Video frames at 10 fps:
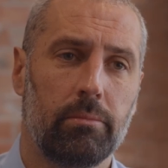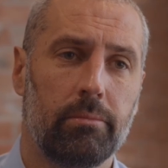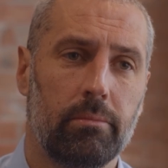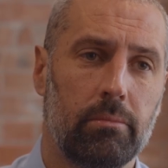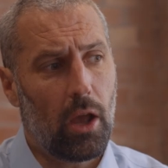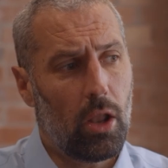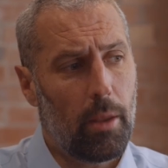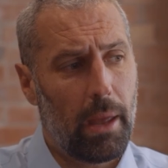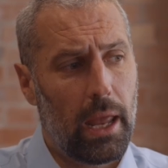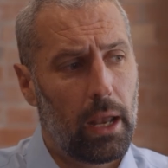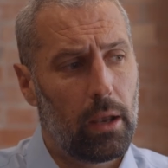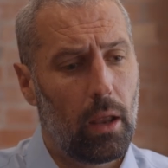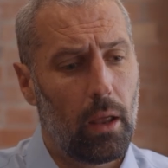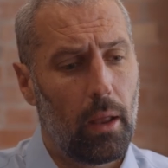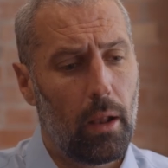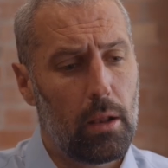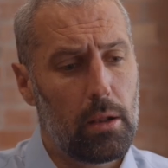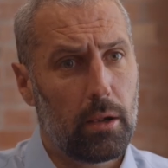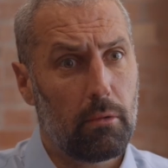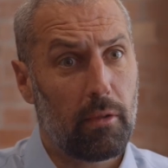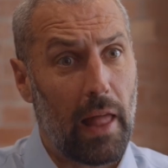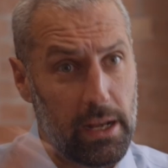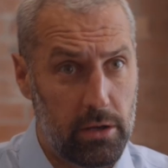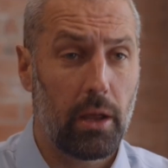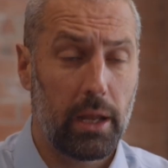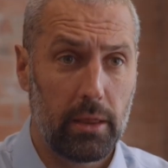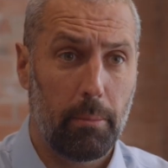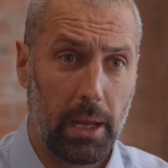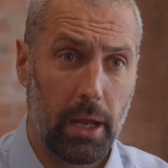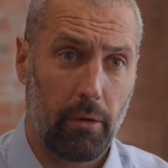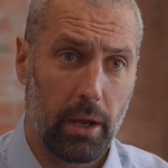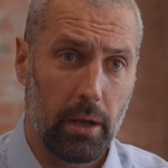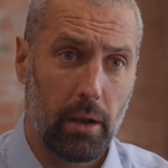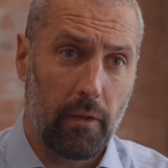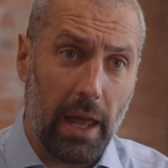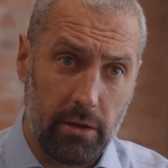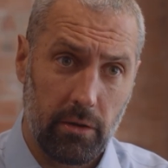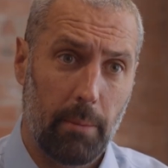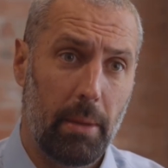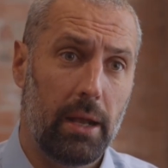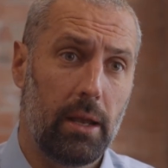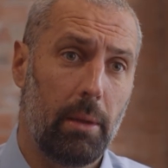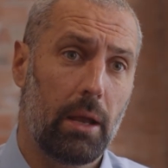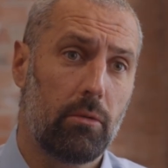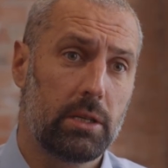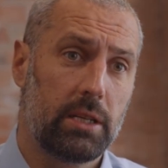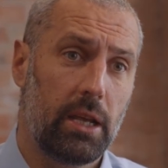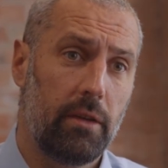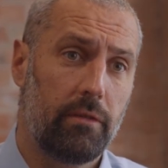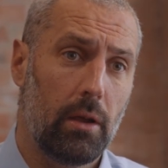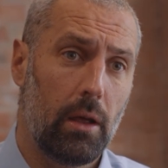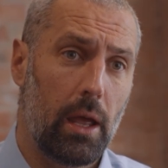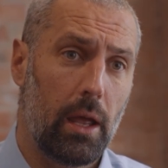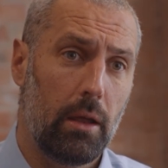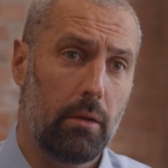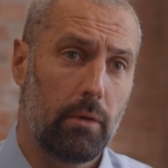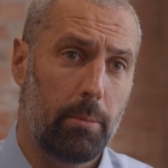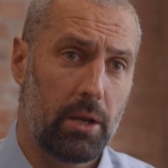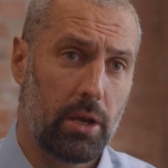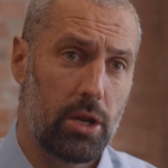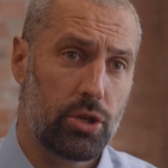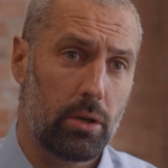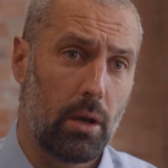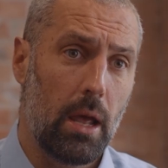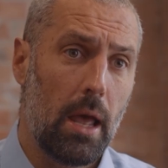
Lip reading: So the Isle of Man, later in the pandemic, received a reputation.